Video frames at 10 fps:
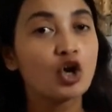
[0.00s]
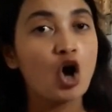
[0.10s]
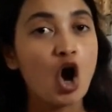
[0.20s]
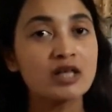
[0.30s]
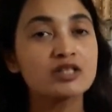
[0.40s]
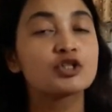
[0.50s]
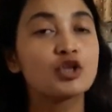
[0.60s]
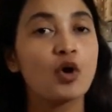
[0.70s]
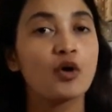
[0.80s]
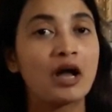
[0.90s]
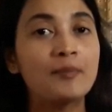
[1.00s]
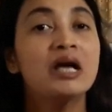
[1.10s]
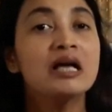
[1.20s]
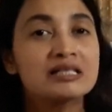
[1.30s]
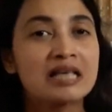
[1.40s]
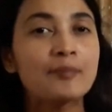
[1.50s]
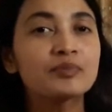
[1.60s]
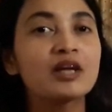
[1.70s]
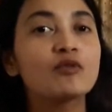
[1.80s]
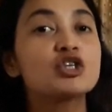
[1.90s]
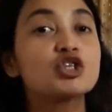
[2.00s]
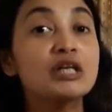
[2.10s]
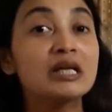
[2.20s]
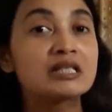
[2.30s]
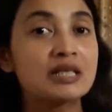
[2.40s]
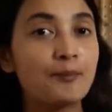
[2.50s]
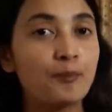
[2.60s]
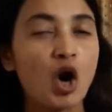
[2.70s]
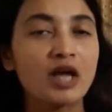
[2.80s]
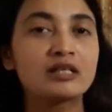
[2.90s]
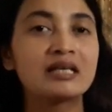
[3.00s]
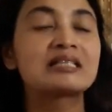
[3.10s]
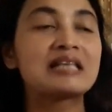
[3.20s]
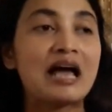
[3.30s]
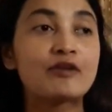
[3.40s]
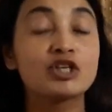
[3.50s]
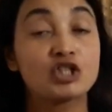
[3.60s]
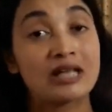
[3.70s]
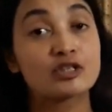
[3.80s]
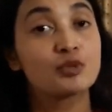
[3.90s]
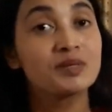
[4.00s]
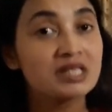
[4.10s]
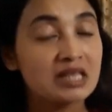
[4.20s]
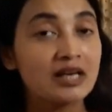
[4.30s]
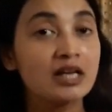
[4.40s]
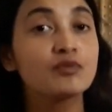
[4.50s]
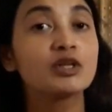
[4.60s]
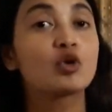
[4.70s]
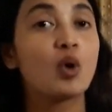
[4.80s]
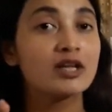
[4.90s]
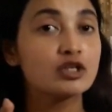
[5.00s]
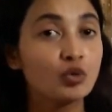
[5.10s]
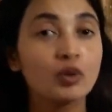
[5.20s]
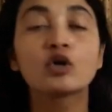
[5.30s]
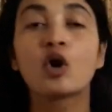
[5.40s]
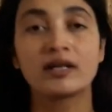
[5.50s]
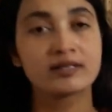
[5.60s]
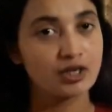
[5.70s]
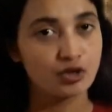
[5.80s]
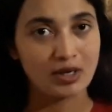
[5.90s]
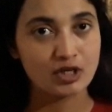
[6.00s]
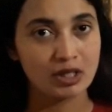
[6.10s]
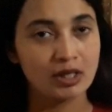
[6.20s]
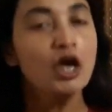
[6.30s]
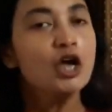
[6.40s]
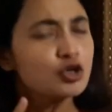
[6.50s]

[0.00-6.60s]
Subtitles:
Gauss theorem something which needs importance and which has to be studied with quite good concentration.